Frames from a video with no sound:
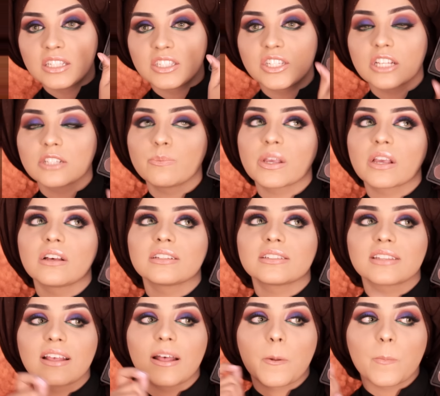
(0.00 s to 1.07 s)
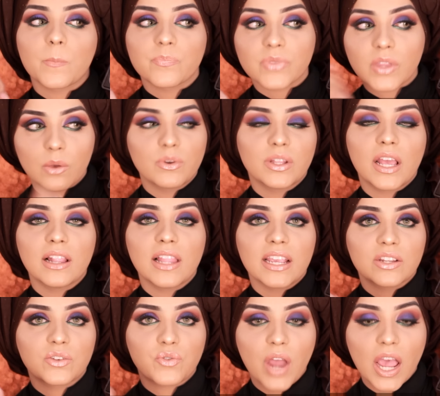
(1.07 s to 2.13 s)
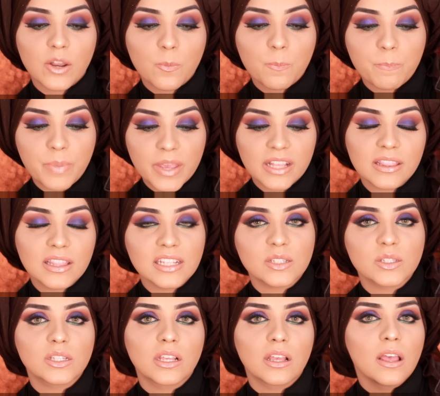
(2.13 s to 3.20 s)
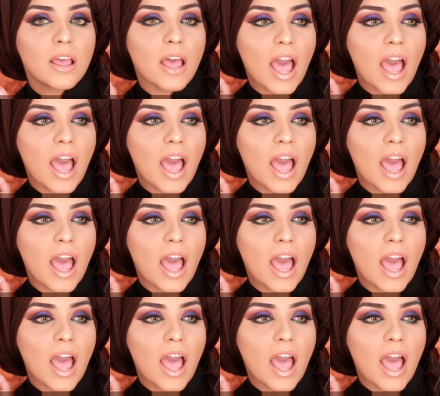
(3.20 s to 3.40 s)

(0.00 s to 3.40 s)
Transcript: just because when I like try to pick this